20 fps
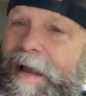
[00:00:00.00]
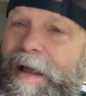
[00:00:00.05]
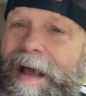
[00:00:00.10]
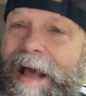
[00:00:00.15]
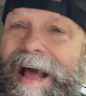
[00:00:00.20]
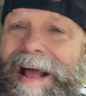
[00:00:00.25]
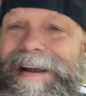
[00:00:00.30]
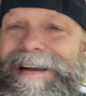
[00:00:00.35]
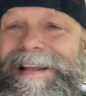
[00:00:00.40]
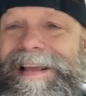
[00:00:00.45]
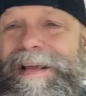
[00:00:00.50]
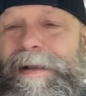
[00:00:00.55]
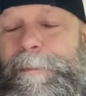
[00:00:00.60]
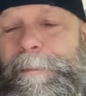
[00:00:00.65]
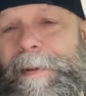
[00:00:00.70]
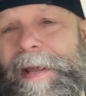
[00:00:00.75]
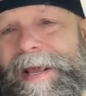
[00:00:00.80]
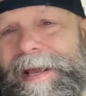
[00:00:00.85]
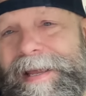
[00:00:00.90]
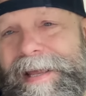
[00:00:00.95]
I did
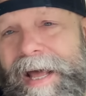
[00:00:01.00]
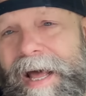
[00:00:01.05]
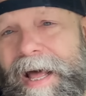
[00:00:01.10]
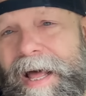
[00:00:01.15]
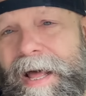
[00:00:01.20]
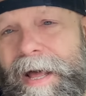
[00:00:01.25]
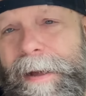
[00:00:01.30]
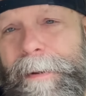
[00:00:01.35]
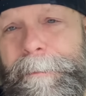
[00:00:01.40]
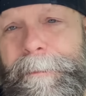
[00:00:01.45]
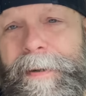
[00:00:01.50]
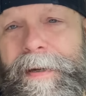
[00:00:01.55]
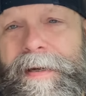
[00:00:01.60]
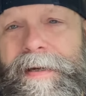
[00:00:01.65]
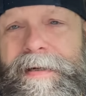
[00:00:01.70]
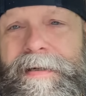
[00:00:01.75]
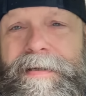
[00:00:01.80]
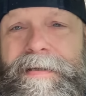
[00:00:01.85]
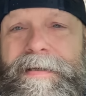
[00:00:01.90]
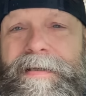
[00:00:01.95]
pick up
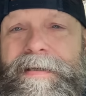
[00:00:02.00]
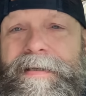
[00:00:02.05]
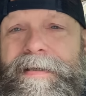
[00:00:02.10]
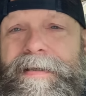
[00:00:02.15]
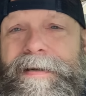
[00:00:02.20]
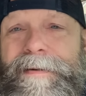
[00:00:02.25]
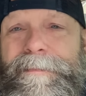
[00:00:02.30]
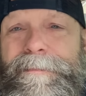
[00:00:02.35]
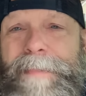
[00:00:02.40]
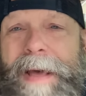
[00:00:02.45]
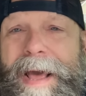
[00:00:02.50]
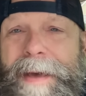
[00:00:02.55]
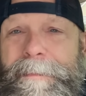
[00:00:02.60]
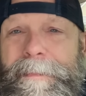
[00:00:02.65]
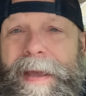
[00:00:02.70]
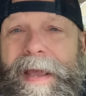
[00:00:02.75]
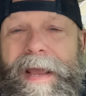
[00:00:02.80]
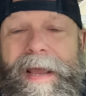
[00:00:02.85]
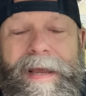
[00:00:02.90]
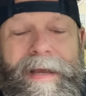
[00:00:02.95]

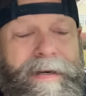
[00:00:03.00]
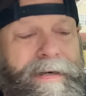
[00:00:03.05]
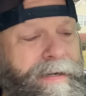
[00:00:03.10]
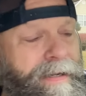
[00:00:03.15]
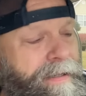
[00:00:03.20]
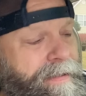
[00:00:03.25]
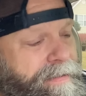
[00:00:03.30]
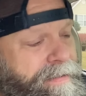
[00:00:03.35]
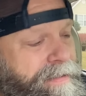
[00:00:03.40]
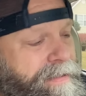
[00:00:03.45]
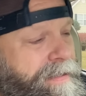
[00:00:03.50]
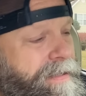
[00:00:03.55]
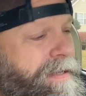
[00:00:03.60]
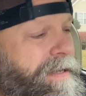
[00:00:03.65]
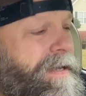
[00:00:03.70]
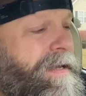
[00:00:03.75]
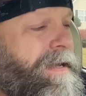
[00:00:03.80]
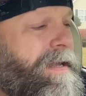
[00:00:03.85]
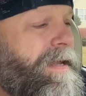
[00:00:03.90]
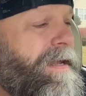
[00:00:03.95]
Batman.
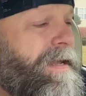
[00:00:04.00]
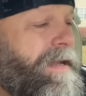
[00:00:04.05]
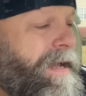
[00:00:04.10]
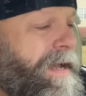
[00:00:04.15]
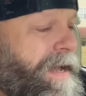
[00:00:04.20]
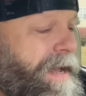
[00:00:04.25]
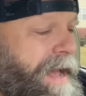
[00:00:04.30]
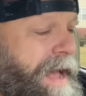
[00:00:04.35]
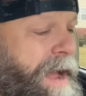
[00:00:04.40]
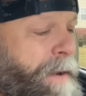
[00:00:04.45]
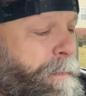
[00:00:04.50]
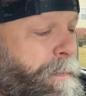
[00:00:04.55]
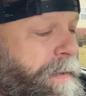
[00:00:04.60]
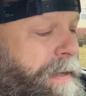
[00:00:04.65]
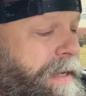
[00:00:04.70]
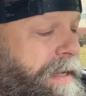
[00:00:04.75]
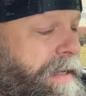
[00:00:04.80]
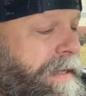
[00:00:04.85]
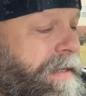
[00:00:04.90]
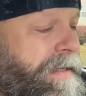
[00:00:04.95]
Uh, I
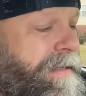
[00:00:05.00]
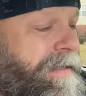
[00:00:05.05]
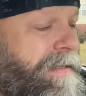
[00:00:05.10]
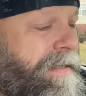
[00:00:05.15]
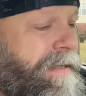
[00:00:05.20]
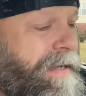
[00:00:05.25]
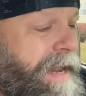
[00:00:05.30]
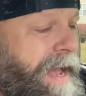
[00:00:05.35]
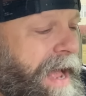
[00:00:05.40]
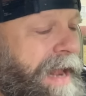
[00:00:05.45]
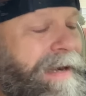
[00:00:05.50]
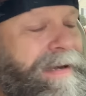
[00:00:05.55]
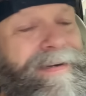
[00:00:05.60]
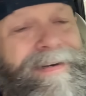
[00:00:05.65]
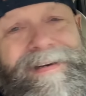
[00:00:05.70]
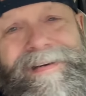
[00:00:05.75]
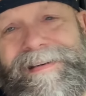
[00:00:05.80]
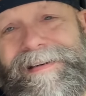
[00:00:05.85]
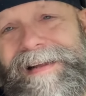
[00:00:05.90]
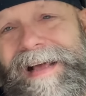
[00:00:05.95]
really, I,
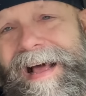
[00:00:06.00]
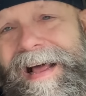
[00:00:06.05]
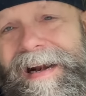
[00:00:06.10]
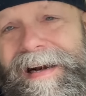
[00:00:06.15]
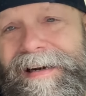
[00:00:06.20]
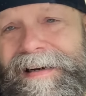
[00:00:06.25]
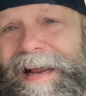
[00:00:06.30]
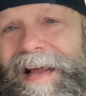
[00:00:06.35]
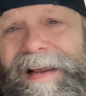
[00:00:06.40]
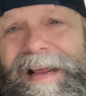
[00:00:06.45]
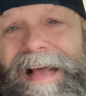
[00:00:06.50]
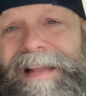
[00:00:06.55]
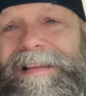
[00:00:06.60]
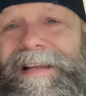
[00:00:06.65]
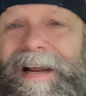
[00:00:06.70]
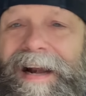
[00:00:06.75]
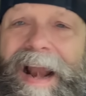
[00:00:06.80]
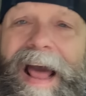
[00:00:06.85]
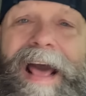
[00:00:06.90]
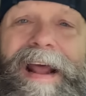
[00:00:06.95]
I, I got the
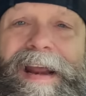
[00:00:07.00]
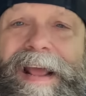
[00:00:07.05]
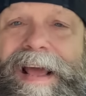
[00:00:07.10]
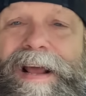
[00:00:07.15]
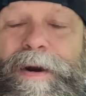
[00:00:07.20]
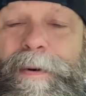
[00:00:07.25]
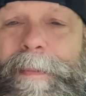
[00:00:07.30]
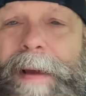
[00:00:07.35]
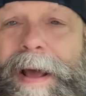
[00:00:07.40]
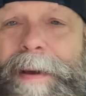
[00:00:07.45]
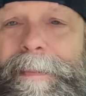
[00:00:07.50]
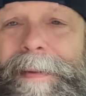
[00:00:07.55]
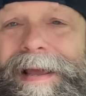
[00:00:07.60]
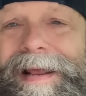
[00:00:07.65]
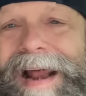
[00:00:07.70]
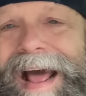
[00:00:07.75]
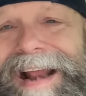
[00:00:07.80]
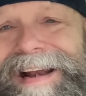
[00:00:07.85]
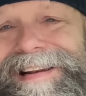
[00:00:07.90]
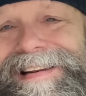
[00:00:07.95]
Gladiator Batman.
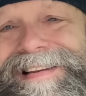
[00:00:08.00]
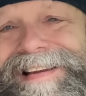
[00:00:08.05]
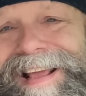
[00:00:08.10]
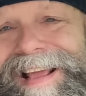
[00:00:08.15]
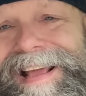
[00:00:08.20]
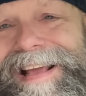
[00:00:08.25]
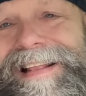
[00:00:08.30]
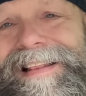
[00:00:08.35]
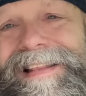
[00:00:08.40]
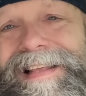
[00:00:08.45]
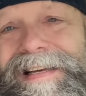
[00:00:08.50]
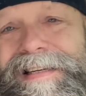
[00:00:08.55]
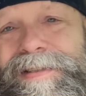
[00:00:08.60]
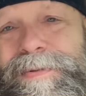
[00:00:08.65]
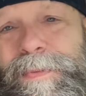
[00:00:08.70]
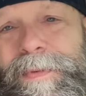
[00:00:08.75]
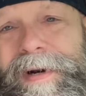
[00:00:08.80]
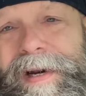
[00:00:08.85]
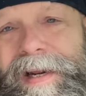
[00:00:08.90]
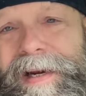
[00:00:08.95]
I dig this
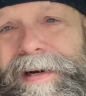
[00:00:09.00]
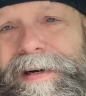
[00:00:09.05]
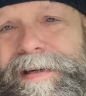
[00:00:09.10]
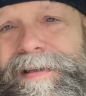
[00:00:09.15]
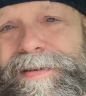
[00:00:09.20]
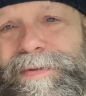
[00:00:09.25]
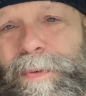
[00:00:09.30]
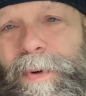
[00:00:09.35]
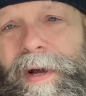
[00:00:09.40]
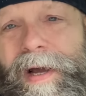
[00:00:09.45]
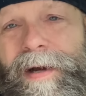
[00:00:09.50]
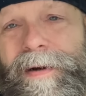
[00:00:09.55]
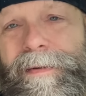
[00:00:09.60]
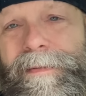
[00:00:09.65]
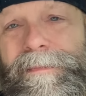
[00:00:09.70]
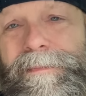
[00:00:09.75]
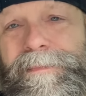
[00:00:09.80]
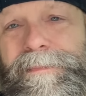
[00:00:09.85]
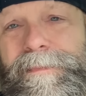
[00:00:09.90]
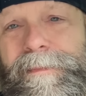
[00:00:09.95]
one here as well.
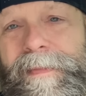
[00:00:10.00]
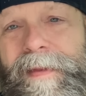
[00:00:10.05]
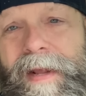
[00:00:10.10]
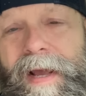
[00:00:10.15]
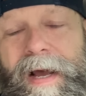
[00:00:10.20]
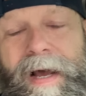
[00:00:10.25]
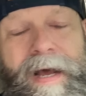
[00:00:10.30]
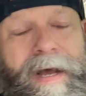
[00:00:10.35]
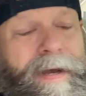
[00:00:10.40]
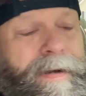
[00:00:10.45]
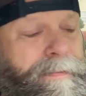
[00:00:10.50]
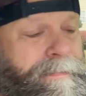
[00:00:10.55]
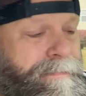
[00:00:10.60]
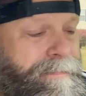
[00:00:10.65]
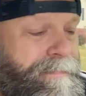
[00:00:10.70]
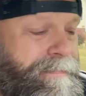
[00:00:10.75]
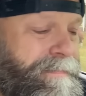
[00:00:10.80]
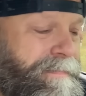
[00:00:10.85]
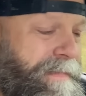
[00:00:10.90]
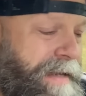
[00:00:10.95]
Um,
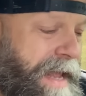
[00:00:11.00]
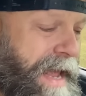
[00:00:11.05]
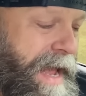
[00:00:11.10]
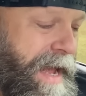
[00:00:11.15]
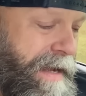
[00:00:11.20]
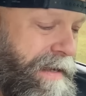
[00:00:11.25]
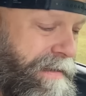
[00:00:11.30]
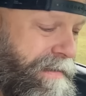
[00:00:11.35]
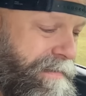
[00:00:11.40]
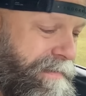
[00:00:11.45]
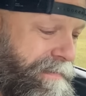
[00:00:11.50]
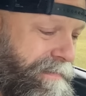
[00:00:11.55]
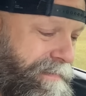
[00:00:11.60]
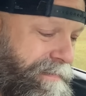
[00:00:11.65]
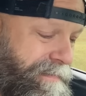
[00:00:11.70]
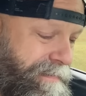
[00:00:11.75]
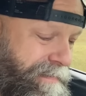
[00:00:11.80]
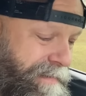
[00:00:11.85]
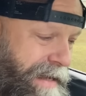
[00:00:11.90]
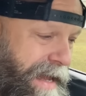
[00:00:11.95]
yeah,
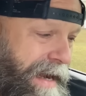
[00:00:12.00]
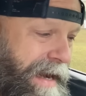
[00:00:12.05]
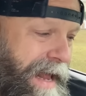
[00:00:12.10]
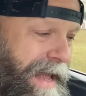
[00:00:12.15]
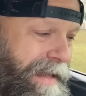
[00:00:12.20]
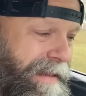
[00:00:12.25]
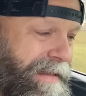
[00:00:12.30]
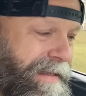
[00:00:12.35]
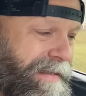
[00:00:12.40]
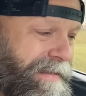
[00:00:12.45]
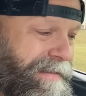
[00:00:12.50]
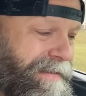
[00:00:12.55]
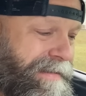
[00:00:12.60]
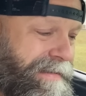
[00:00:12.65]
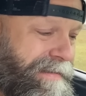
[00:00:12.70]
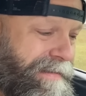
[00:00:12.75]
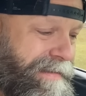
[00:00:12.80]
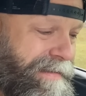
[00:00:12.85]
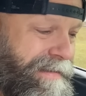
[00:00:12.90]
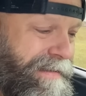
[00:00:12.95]
I like this.
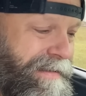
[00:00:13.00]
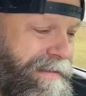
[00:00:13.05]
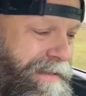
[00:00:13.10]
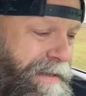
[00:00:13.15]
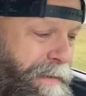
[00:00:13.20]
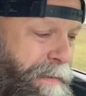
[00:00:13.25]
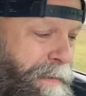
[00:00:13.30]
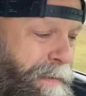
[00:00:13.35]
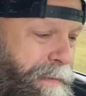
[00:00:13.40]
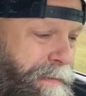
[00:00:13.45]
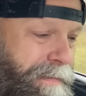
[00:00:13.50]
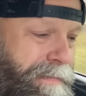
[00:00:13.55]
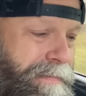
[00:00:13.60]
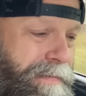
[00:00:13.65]
This is cool.